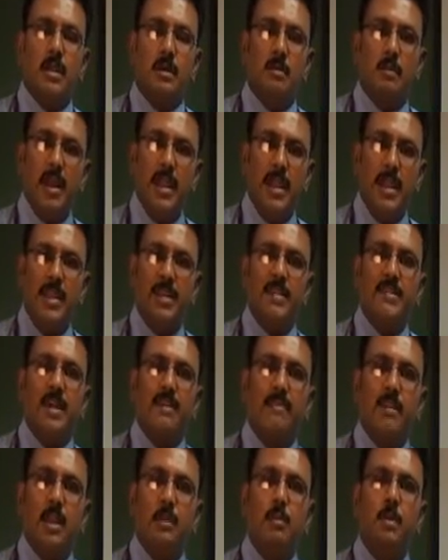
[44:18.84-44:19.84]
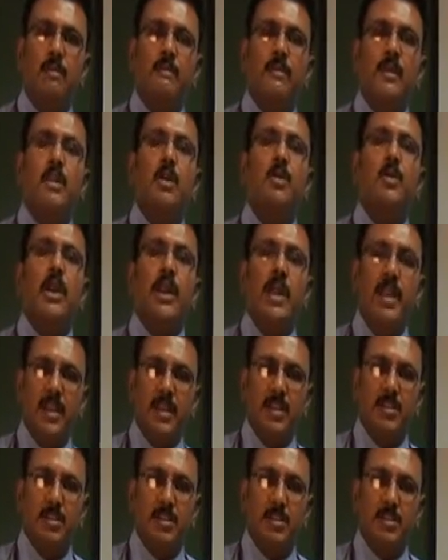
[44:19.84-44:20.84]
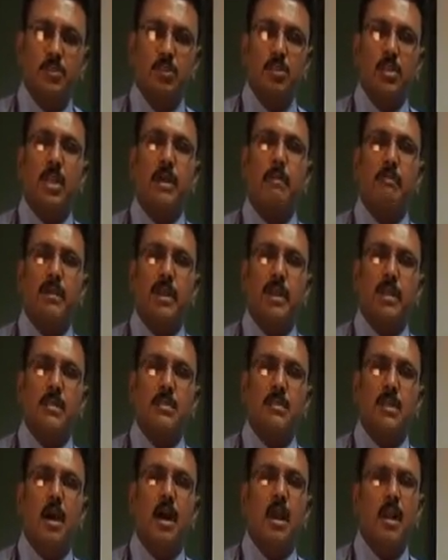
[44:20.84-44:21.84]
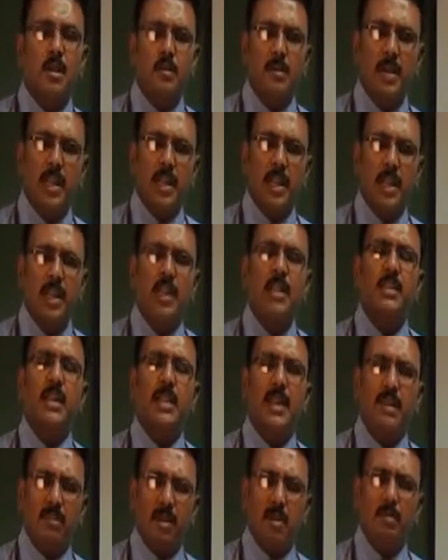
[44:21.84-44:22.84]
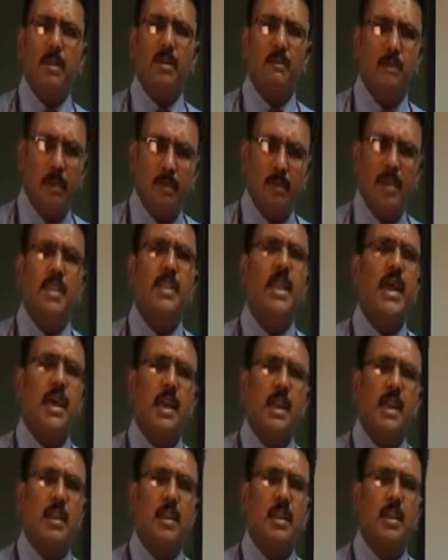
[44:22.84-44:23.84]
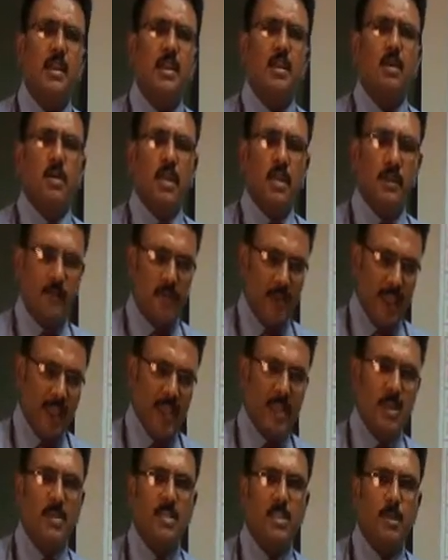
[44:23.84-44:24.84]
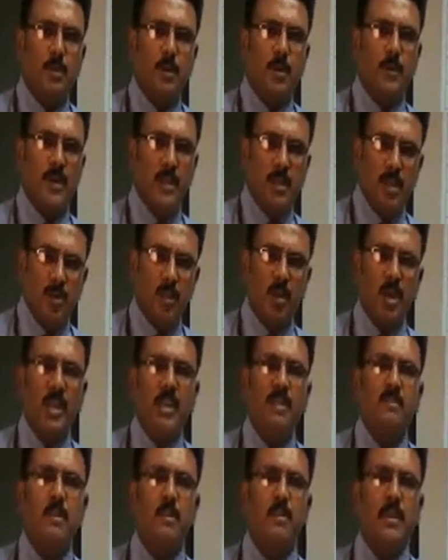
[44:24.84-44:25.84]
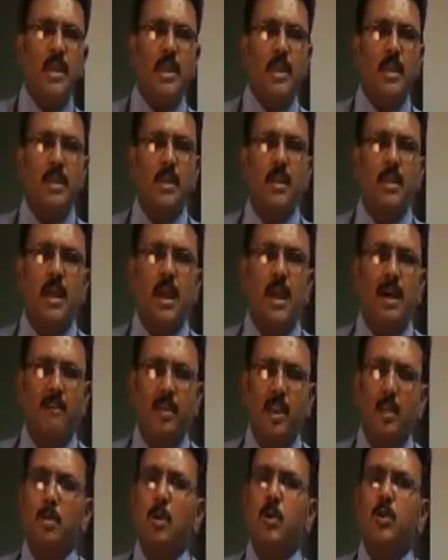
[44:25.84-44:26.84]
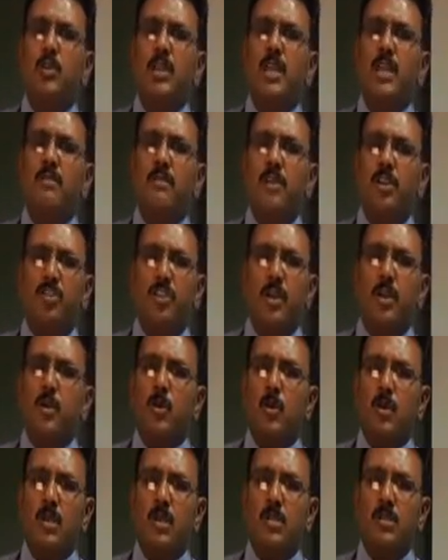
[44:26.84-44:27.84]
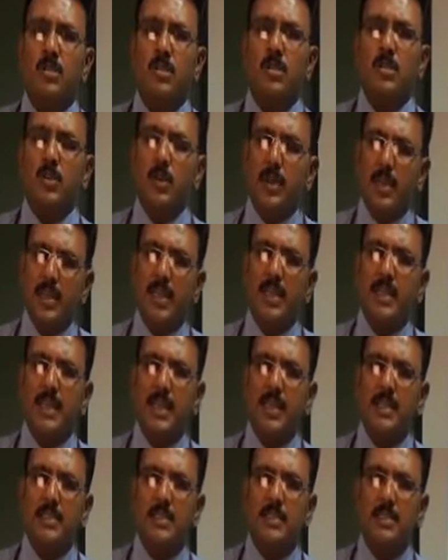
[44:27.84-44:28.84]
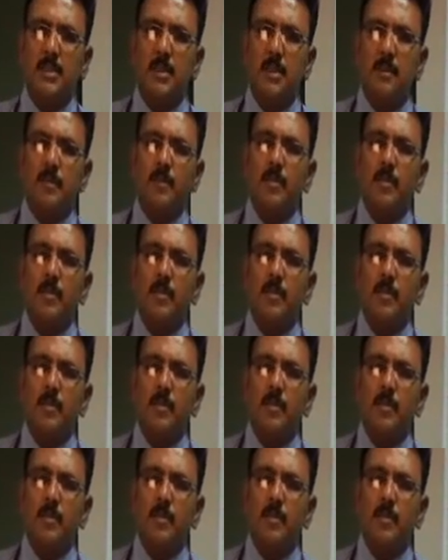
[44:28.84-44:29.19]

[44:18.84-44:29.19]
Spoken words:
the money is available without any interest to the companies. Automatically, the development will be there. If they earn the profit, then only it will be available to the equity shareholders. So, in that case,